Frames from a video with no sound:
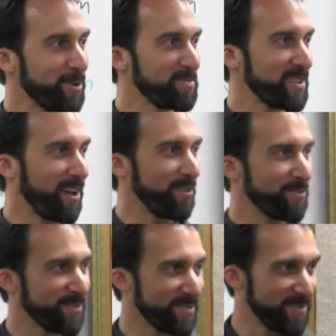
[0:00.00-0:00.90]

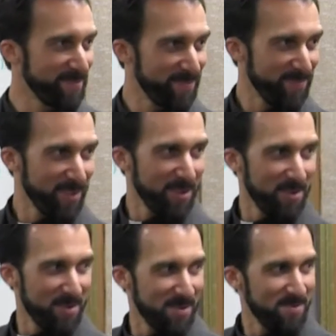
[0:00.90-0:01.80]
himself?
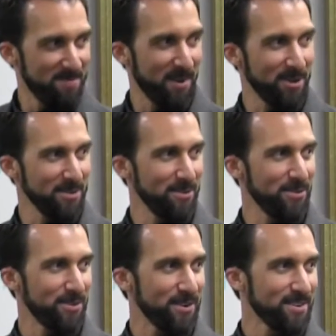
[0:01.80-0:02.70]
Martin
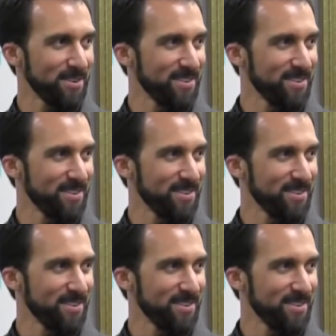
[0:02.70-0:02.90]
Luther.